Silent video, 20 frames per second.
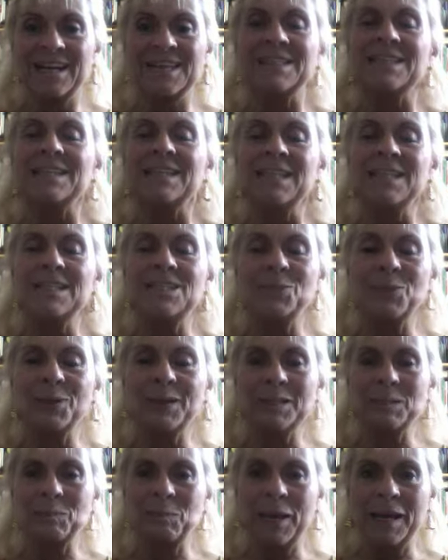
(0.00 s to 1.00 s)
need to
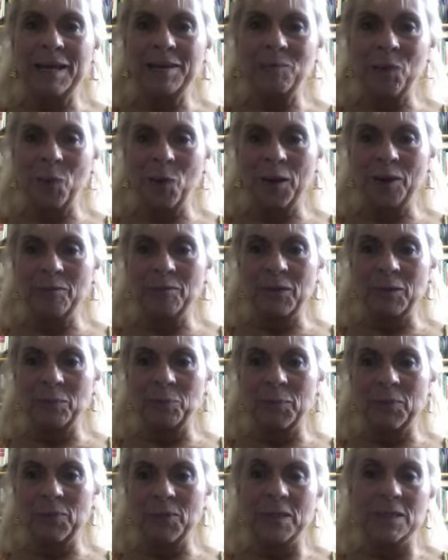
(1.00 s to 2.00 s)
explain more of it,
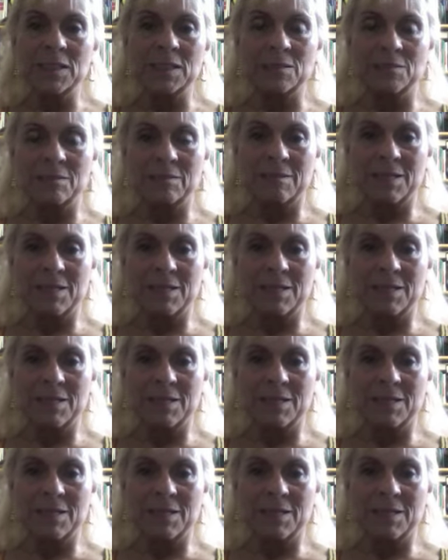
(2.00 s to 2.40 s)
but this